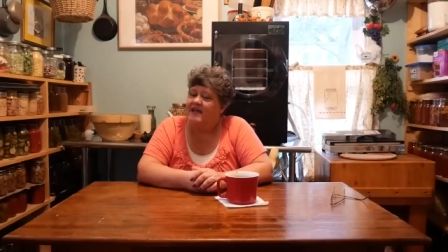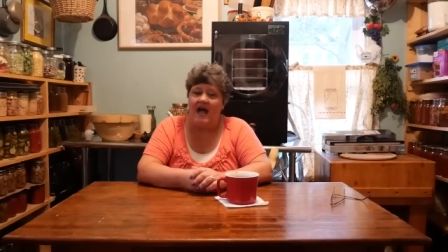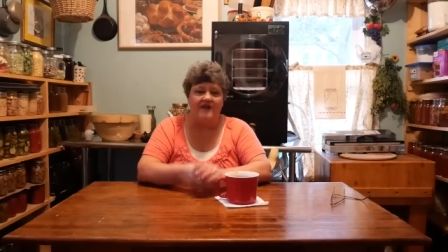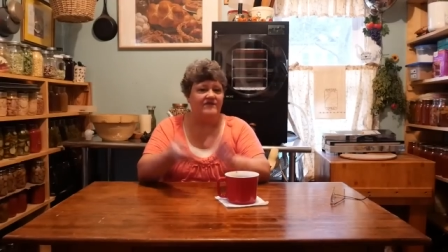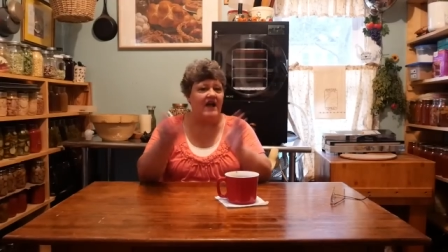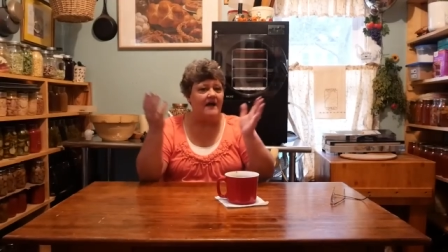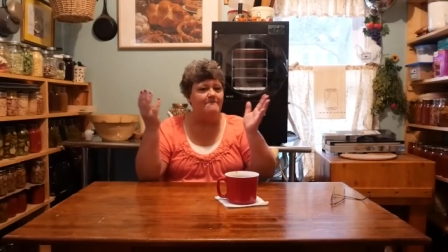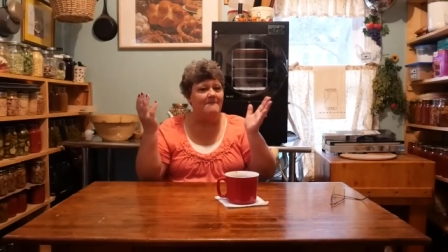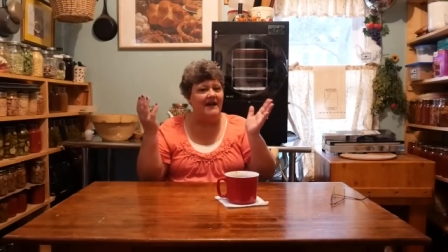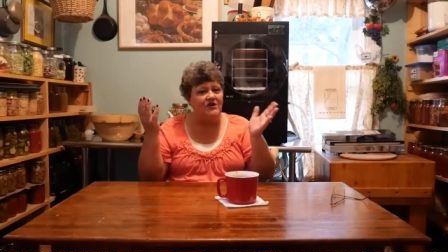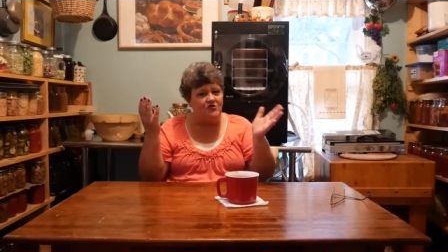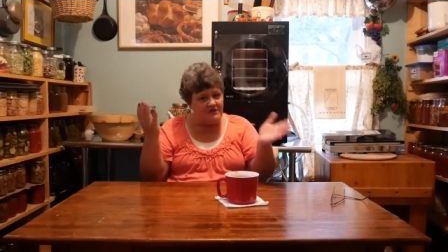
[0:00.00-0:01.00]
I've got
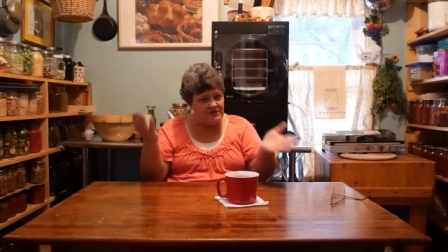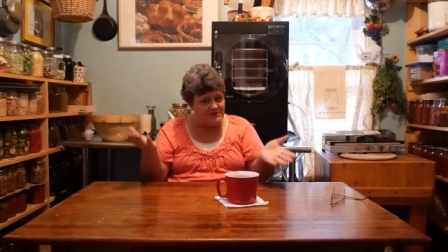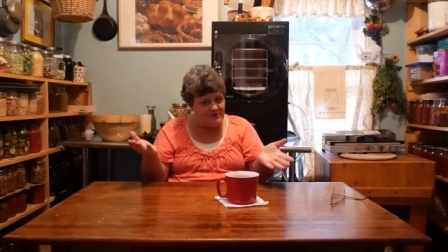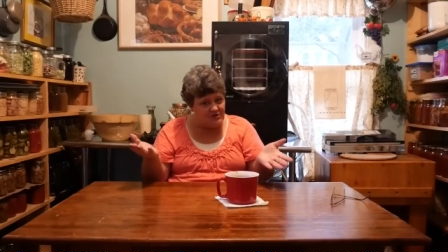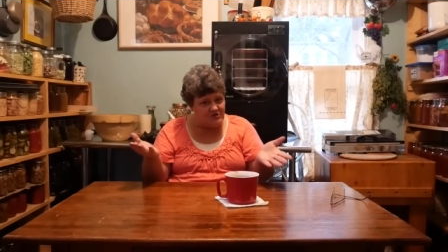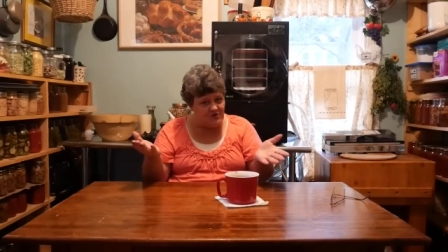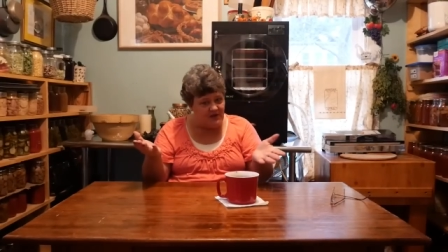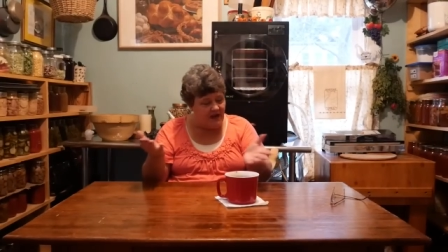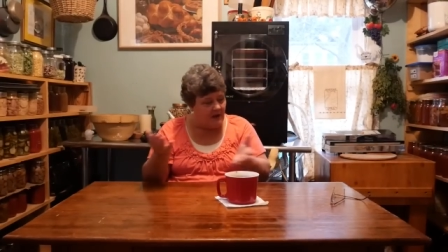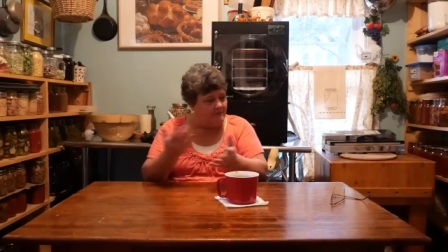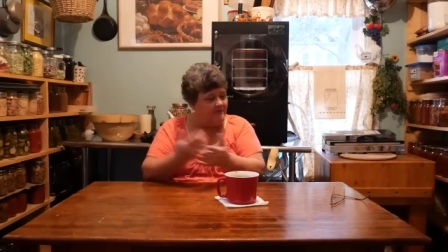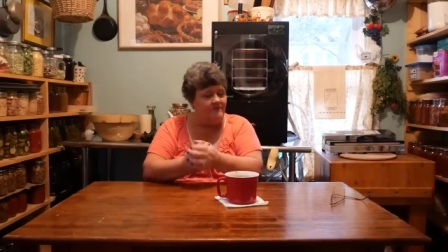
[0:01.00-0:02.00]
my Christmas tree
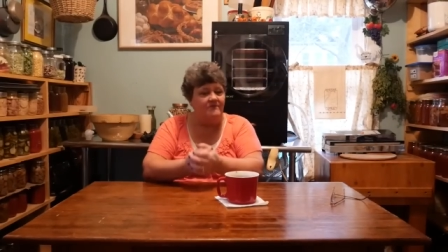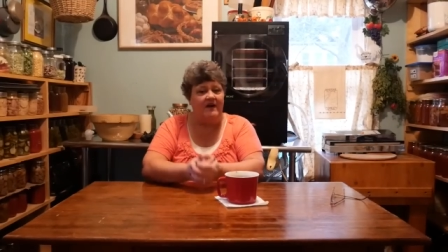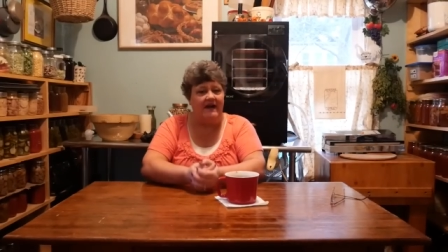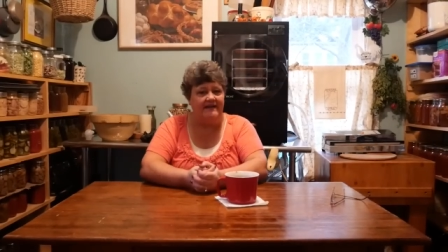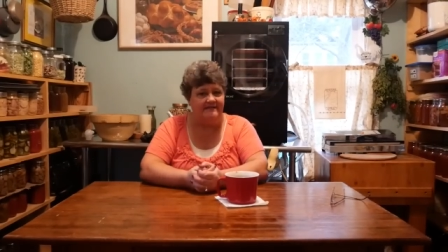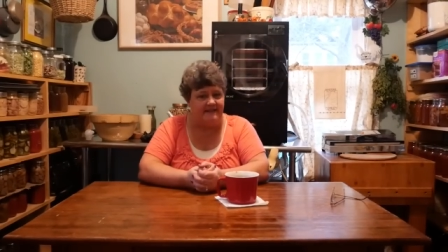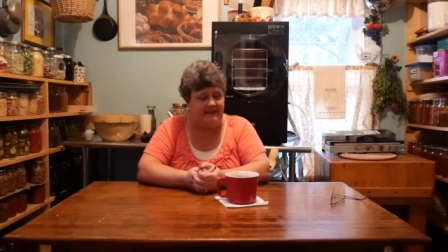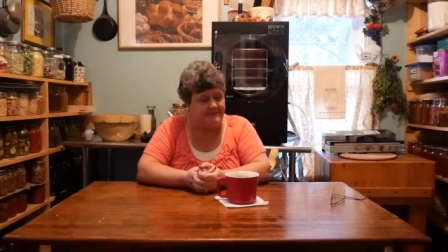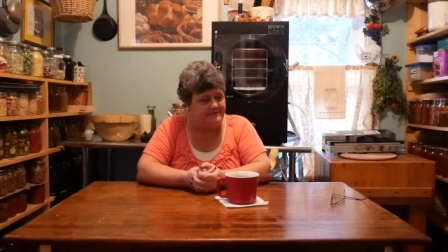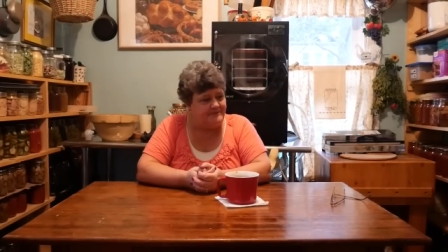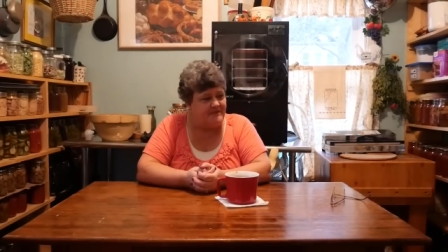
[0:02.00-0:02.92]
up finally.